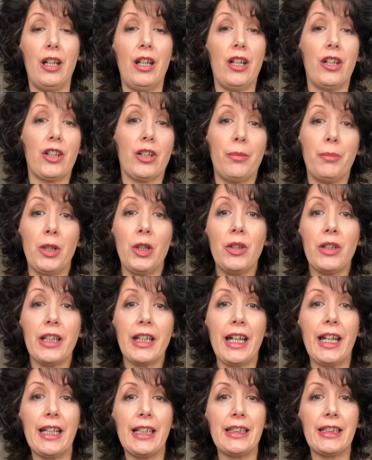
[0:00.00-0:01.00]

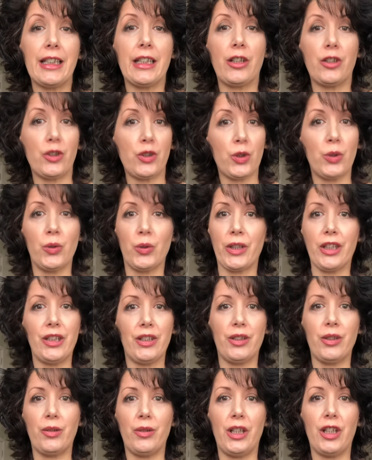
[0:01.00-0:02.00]
communicating and talking
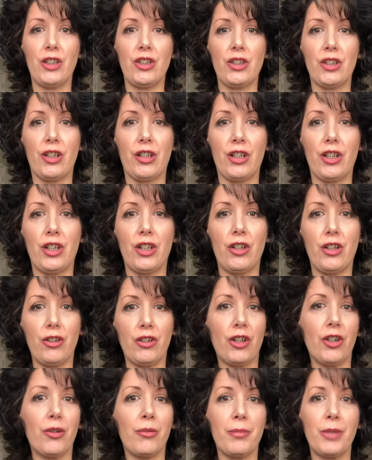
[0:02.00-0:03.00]
to each other, you know,
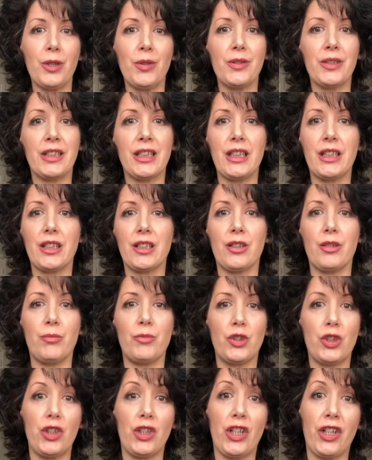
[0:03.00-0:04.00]
your immune
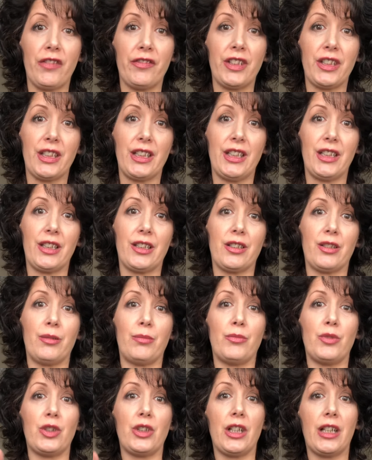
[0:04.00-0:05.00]
systems, your nervous
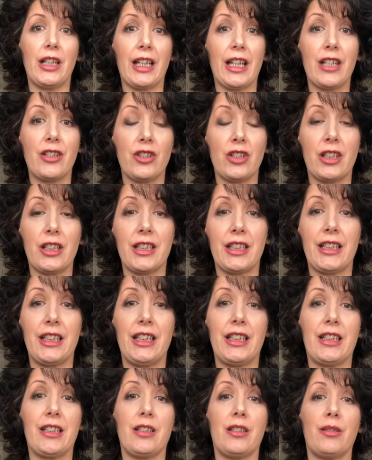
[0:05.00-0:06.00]
systems, your glandular
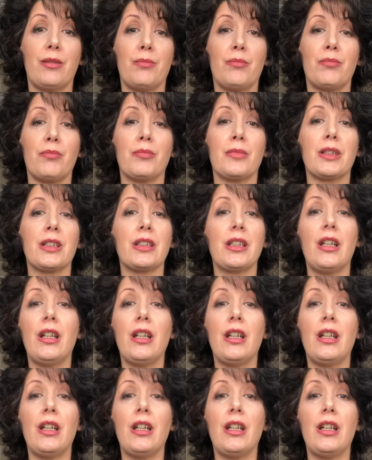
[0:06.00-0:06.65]
systems,